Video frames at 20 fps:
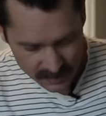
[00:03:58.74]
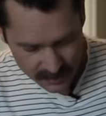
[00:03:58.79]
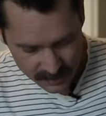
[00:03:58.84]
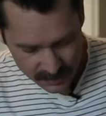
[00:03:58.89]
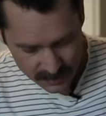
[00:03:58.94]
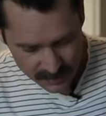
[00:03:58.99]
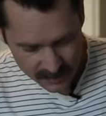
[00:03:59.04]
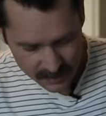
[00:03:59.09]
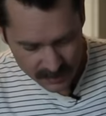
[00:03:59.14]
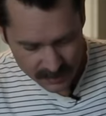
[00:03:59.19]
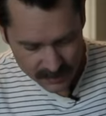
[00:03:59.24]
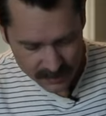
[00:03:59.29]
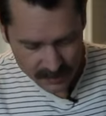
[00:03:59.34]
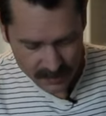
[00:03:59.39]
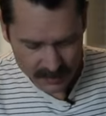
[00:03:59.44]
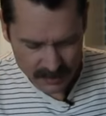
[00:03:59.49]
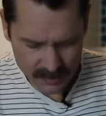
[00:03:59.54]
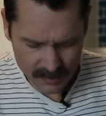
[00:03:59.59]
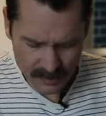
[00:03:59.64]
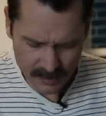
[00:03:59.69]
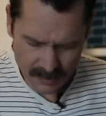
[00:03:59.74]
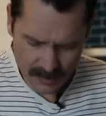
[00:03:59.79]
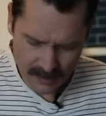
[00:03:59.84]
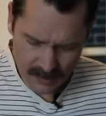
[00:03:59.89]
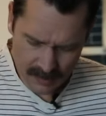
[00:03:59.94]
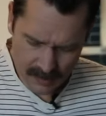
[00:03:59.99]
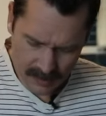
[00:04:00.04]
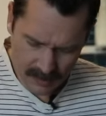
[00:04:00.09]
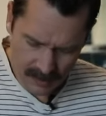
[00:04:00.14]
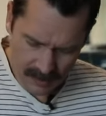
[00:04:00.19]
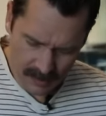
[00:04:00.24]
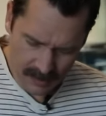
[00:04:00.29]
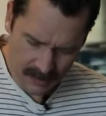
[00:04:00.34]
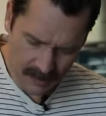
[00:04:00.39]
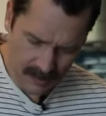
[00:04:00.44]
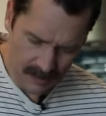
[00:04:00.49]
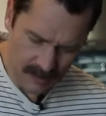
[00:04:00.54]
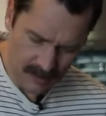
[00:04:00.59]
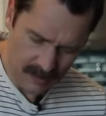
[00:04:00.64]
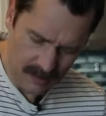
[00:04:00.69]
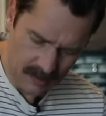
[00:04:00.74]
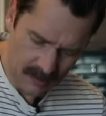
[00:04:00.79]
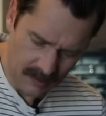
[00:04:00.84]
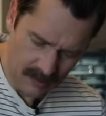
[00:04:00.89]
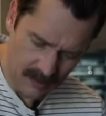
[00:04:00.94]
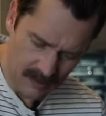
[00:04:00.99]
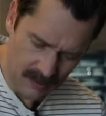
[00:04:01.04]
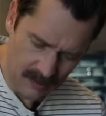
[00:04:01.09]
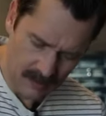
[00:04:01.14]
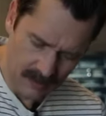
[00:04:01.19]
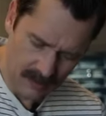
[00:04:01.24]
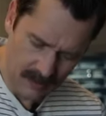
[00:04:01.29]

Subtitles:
(silence)